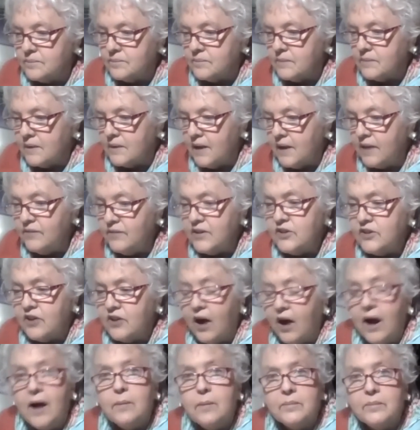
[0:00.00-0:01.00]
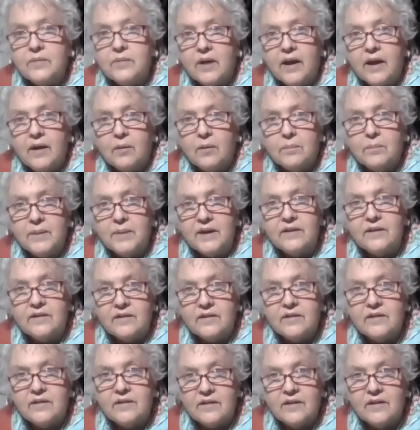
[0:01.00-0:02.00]
even Tom helped me
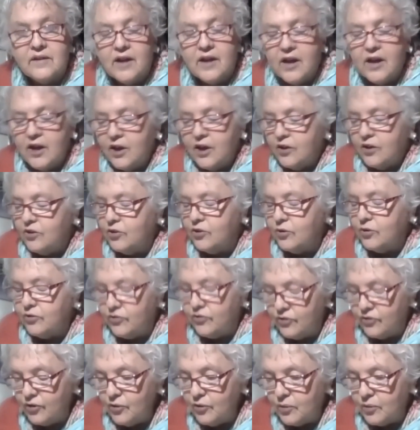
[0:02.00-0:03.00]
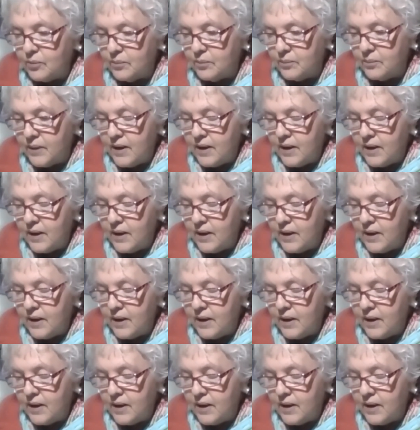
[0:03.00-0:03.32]
do Zoom